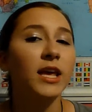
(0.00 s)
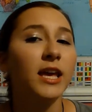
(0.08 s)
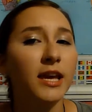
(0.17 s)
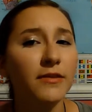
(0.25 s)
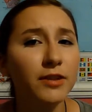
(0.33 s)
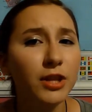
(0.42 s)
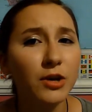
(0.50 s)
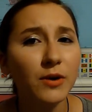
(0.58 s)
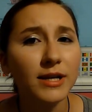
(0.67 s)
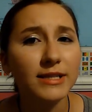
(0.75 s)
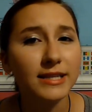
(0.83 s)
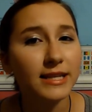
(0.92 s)
Even though
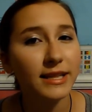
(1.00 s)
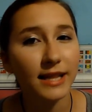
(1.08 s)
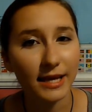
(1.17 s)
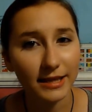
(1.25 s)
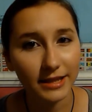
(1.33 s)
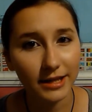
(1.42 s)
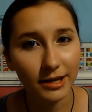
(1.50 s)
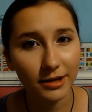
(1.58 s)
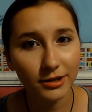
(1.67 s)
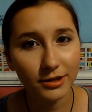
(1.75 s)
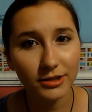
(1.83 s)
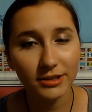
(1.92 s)
I didn't like the
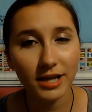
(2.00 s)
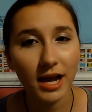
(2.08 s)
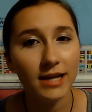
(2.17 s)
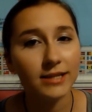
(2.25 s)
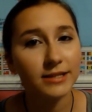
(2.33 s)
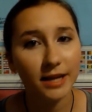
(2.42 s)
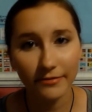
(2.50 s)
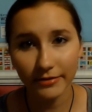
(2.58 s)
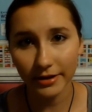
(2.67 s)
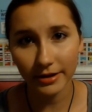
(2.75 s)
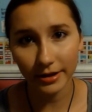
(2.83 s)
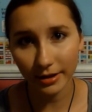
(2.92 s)
characters, I
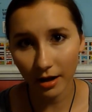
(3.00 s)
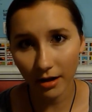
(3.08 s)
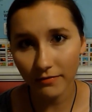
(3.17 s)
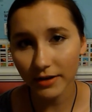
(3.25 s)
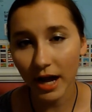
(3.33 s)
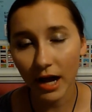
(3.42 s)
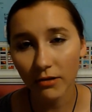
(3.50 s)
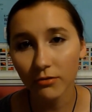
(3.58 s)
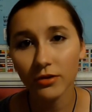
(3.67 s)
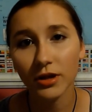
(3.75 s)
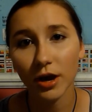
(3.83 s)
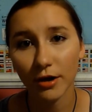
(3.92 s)
definitely loved how
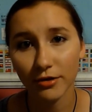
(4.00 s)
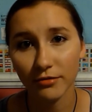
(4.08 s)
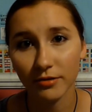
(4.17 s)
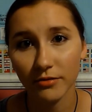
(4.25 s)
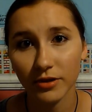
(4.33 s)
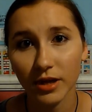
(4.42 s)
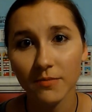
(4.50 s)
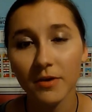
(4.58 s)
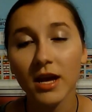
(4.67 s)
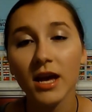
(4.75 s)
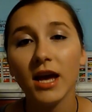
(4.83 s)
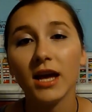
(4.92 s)
the author wrote them,
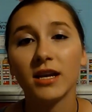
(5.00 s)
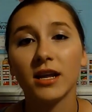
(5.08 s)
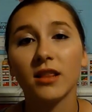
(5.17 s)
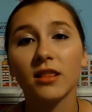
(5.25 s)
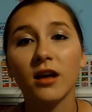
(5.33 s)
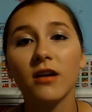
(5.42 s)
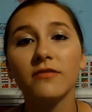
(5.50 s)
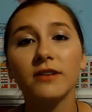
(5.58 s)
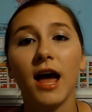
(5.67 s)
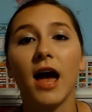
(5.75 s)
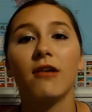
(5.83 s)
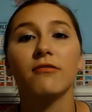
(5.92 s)
and I loved
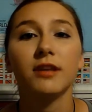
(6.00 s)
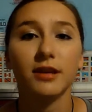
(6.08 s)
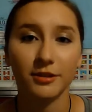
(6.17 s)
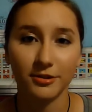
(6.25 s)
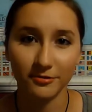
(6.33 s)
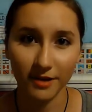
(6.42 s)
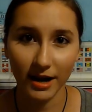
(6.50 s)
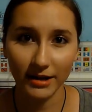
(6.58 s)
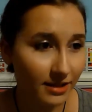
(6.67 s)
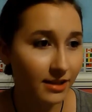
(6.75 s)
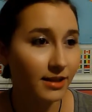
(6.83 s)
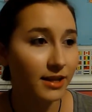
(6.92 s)
how they interact.
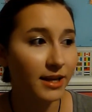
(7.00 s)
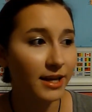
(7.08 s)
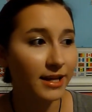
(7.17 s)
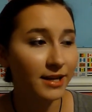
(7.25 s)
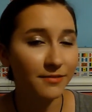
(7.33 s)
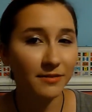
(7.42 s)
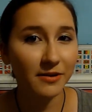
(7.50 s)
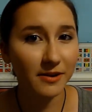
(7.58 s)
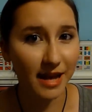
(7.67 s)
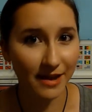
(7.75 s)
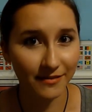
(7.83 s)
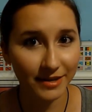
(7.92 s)
It is very
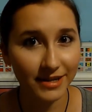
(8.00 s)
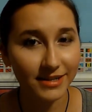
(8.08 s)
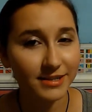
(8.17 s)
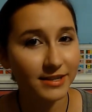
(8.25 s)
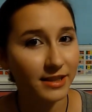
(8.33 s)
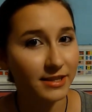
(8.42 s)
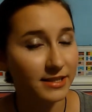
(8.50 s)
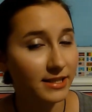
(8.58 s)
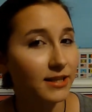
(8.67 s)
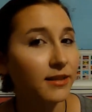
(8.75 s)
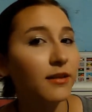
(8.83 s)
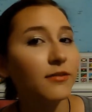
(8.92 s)
evident that the
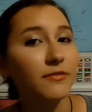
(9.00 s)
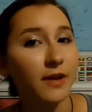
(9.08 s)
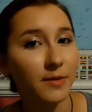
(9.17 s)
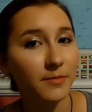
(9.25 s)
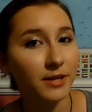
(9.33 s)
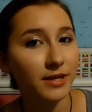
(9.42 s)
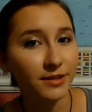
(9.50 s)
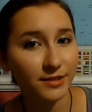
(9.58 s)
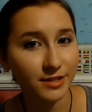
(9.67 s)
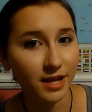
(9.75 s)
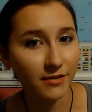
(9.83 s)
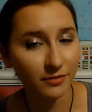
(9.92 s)
Sinclair family in this
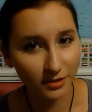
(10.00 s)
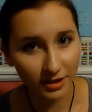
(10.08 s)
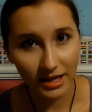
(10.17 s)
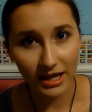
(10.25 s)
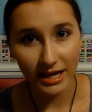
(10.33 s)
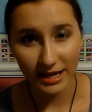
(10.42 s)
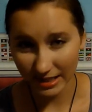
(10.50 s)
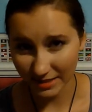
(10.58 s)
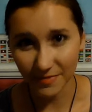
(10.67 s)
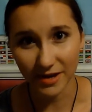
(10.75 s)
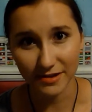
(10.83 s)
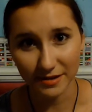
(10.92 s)
novel is
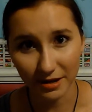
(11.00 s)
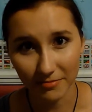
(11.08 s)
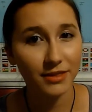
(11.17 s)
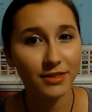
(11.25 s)
messed up.